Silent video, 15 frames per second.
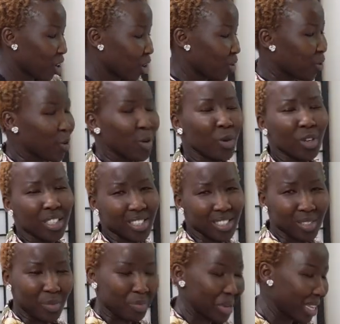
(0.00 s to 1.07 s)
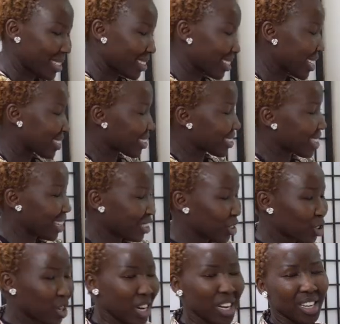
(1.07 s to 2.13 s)
of course, Miss
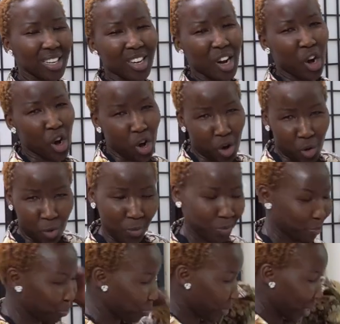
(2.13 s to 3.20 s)
Sandra Oh.